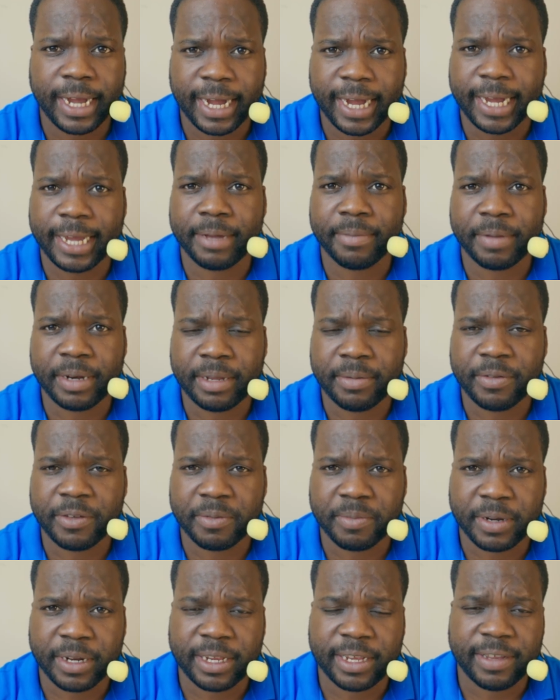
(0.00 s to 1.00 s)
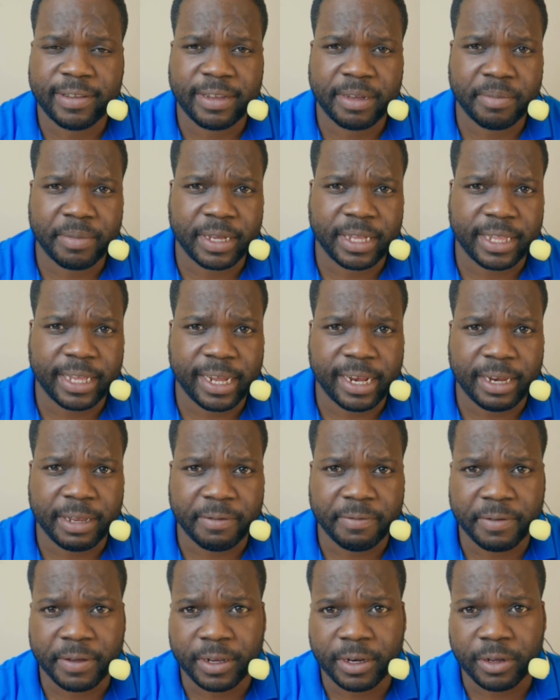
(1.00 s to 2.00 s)
Hi, my name is Martis. I make
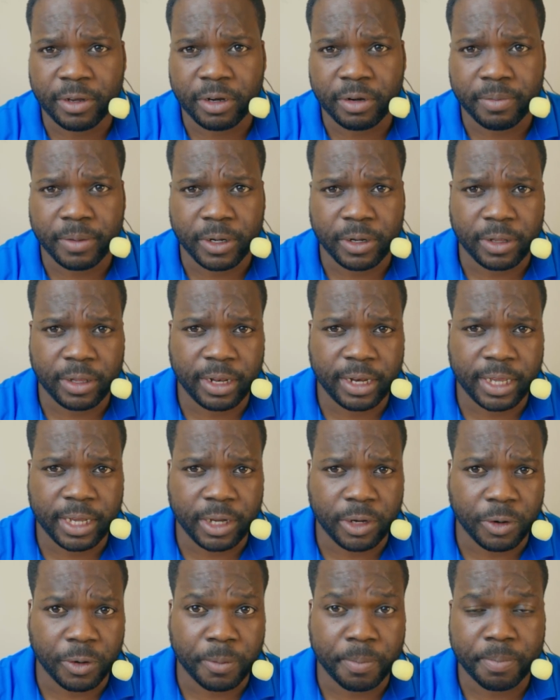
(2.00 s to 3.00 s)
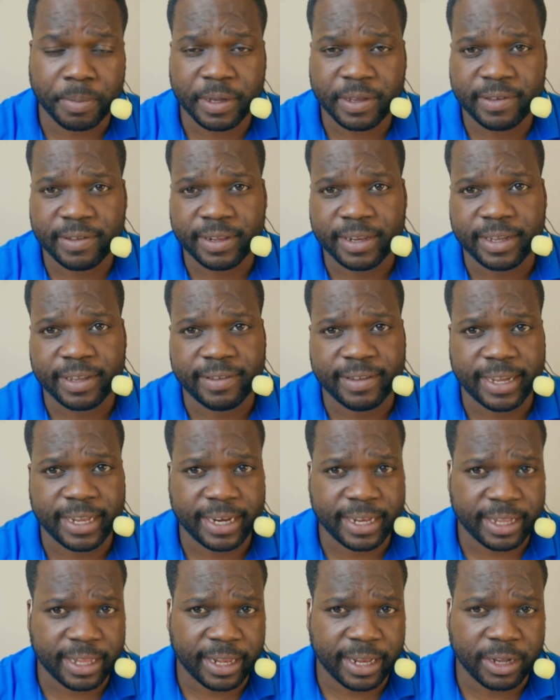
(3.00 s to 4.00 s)
daily video about legal, business
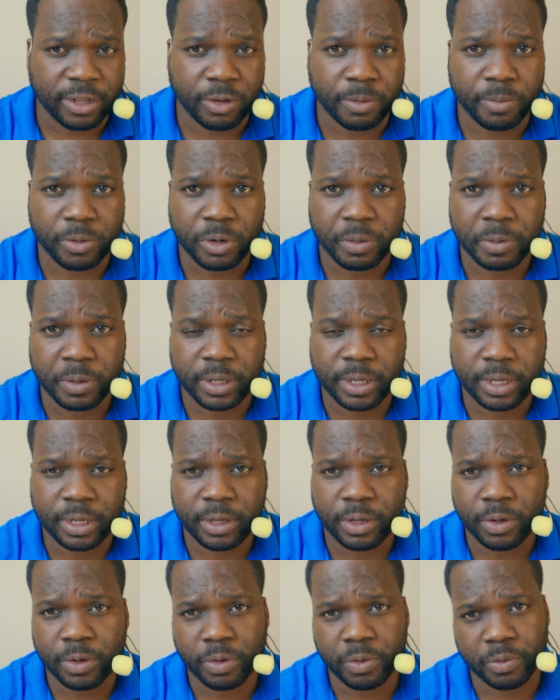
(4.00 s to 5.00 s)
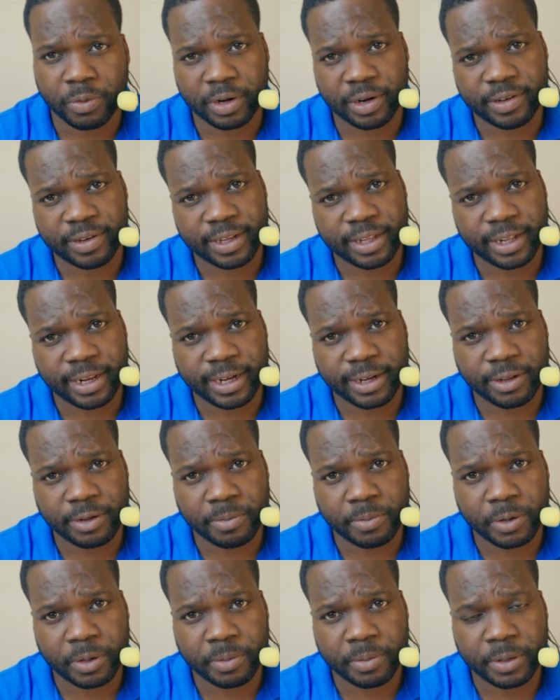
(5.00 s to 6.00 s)
and intellectual property. What is
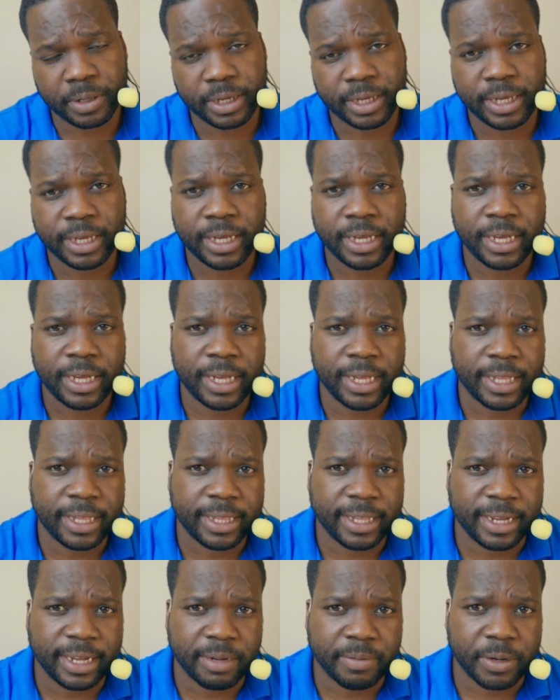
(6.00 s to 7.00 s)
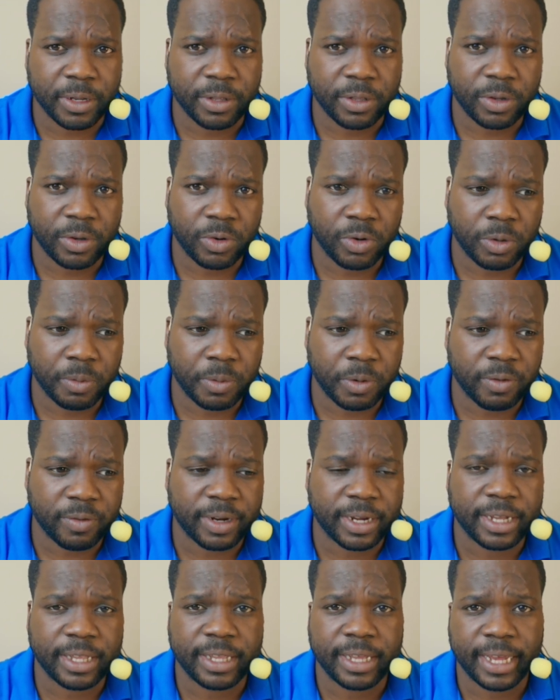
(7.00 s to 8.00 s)
intellectual property? Think about
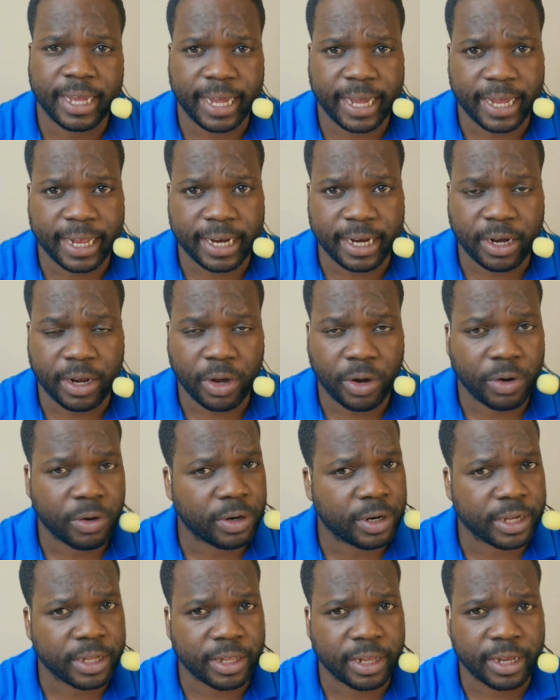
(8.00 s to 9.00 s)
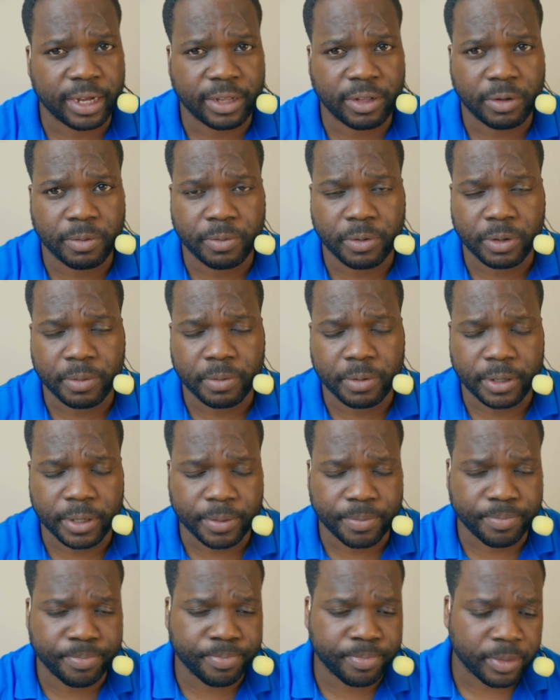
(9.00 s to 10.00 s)
copyright and other intellectual
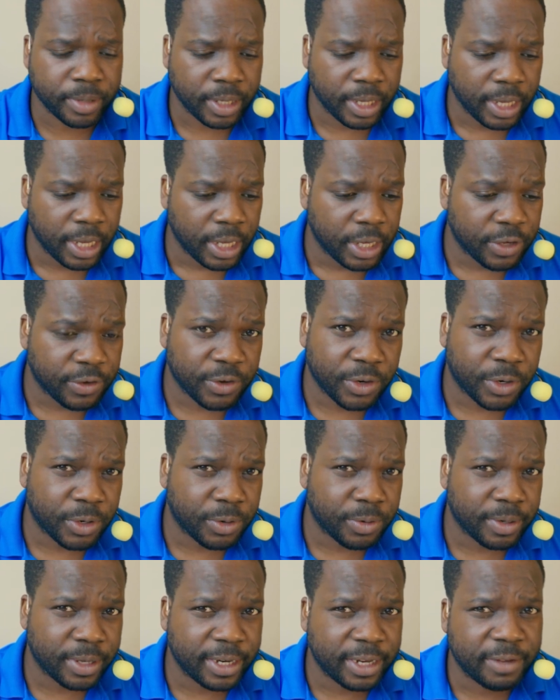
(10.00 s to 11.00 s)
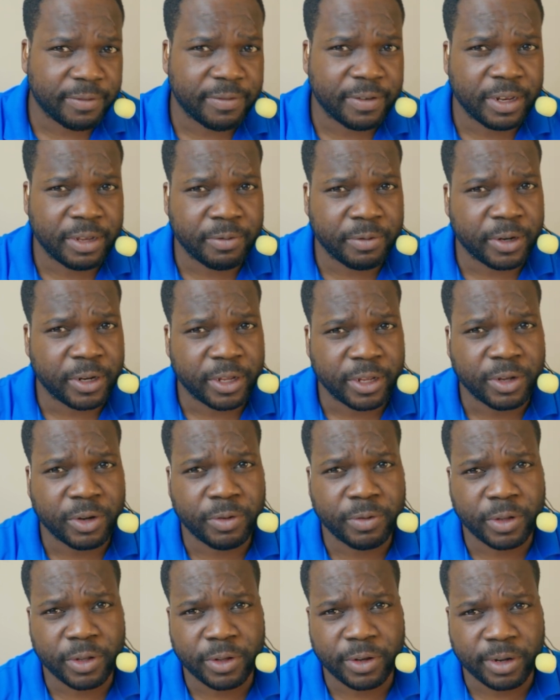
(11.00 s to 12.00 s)
property. So in this video we're not
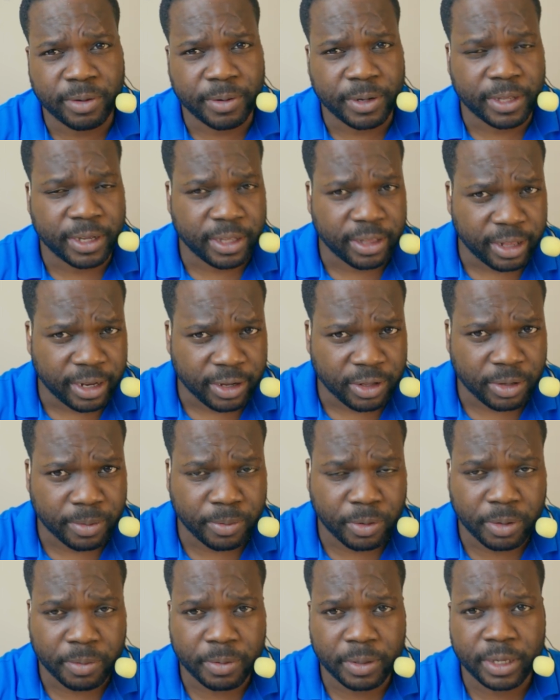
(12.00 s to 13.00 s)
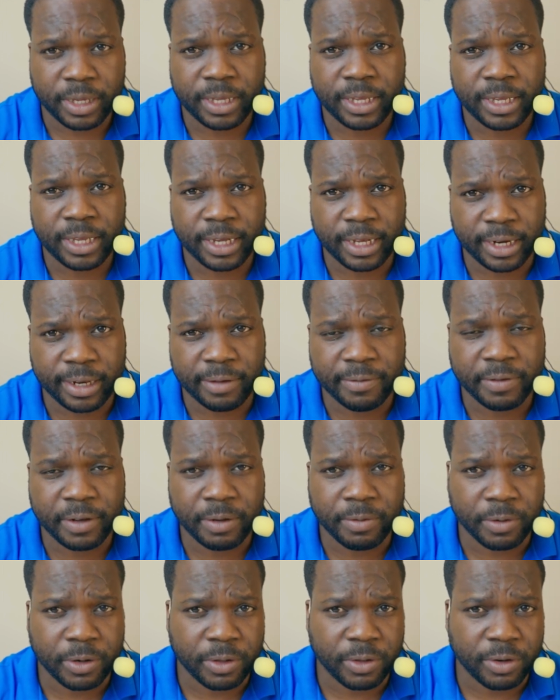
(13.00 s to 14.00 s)
going to talk about intellectual property. In this
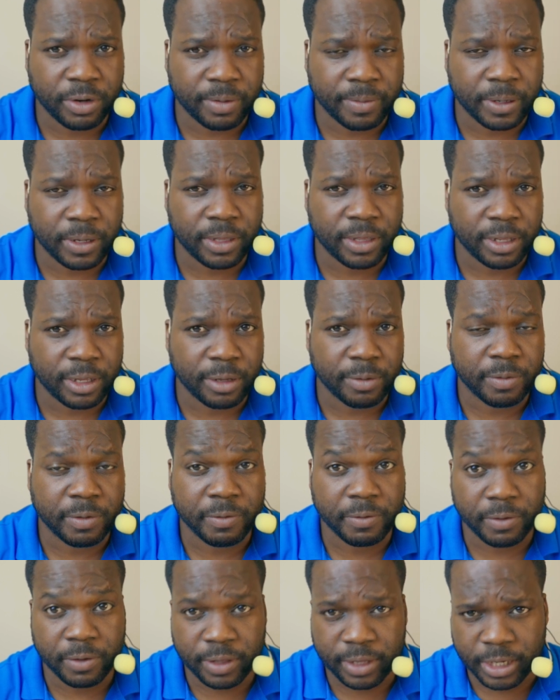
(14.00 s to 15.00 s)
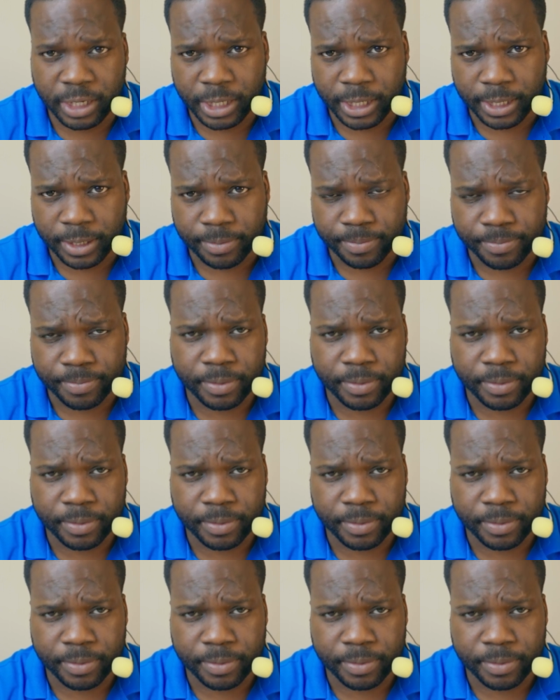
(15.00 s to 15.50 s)
video I want to talk about terms of condition.